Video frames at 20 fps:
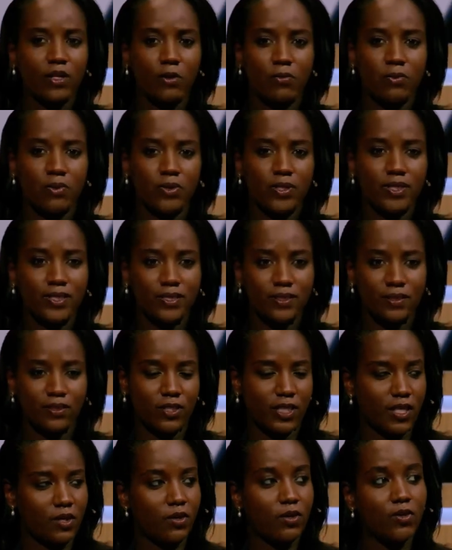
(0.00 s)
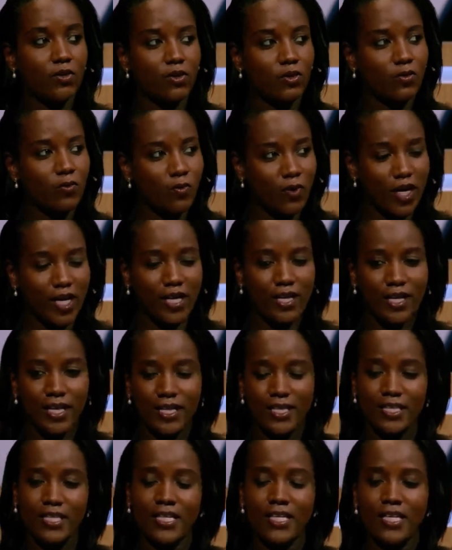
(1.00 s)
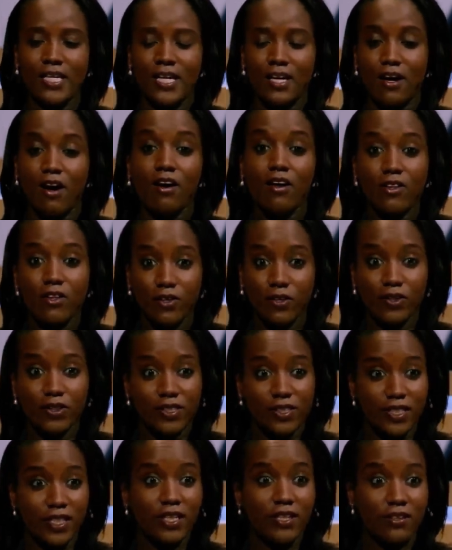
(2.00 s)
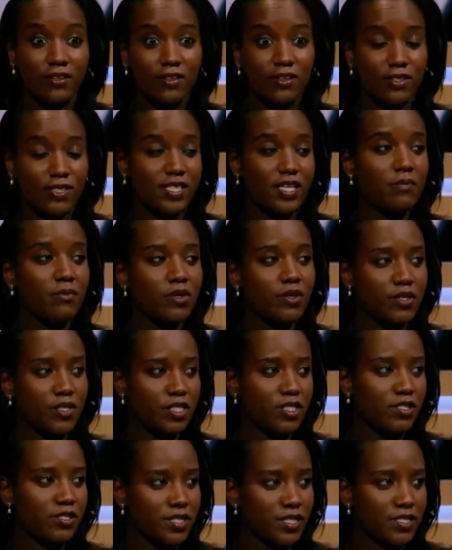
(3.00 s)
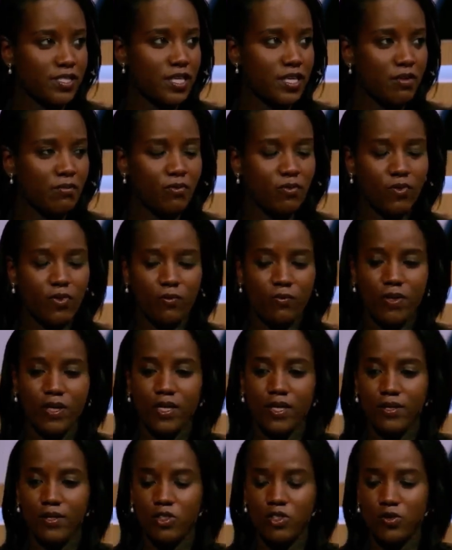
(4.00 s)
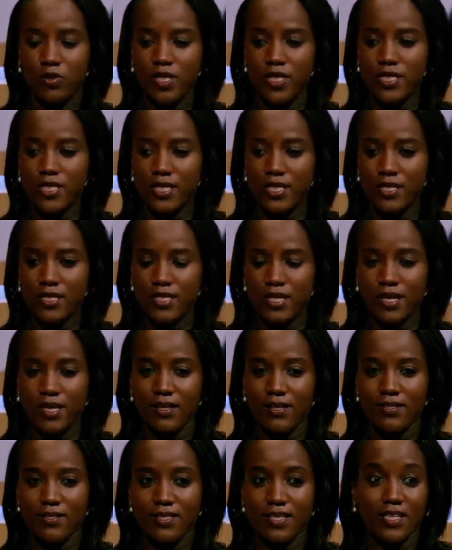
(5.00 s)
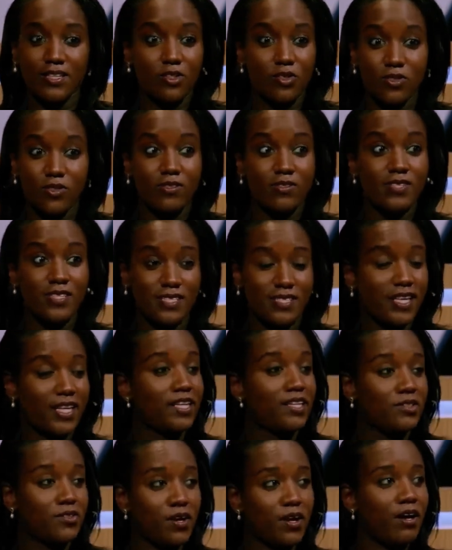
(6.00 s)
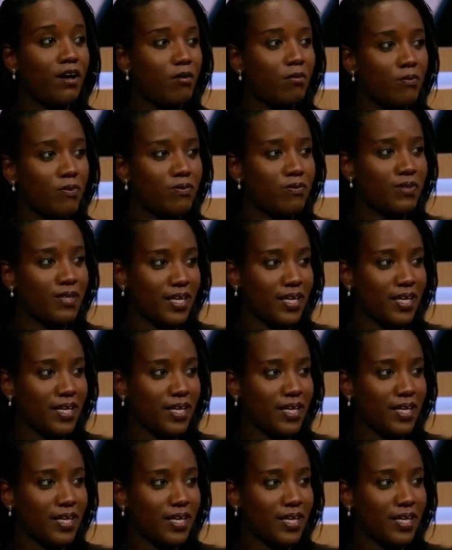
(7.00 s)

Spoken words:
in the prison. They heard the way that others in the same conditions as him were being treated, and they just decided to help.